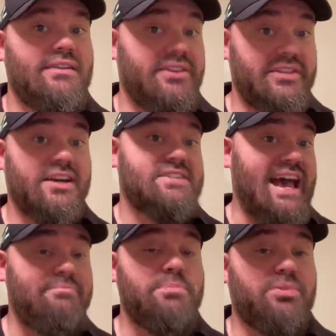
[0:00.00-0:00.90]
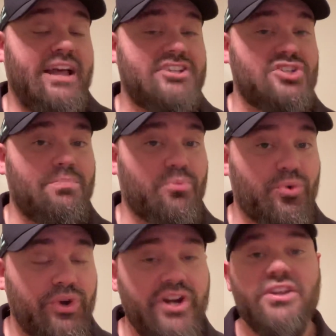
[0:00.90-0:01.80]
Now, the Ducks have been playing some
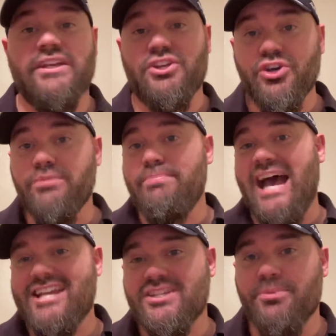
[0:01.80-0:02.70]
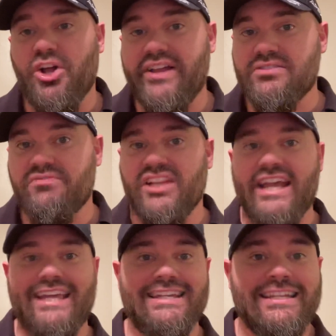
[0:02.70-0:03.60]
really good basketball as of
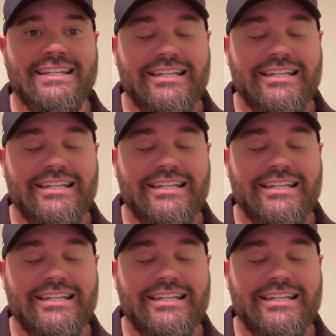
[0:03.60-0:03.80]
late.